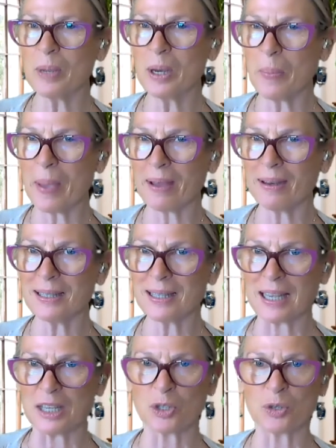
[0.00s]
bit about its
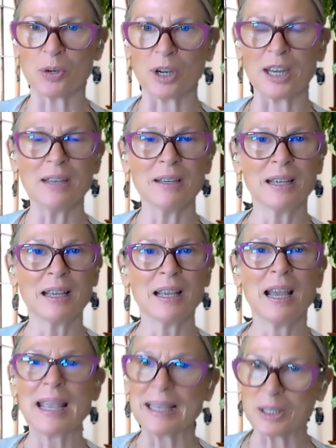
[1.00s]
history,
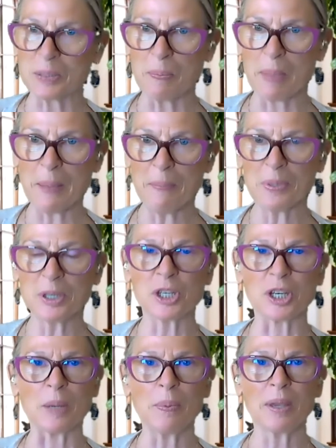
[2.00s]
its
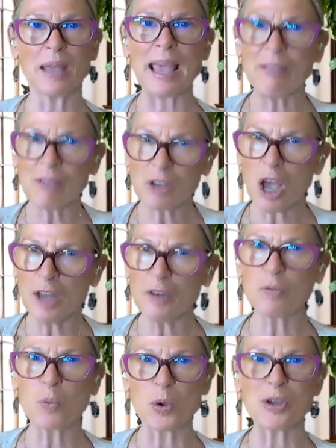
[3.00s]
membership, and the kind
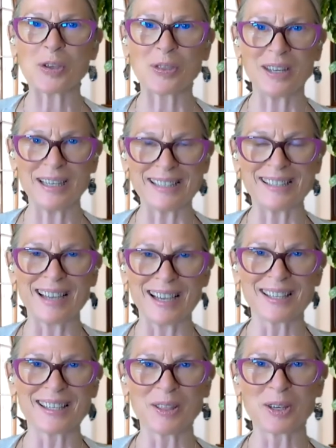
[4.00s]
of work that it
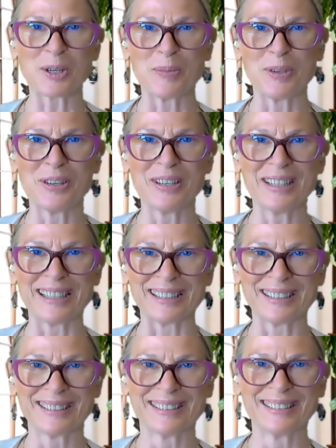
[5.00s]
does in the community?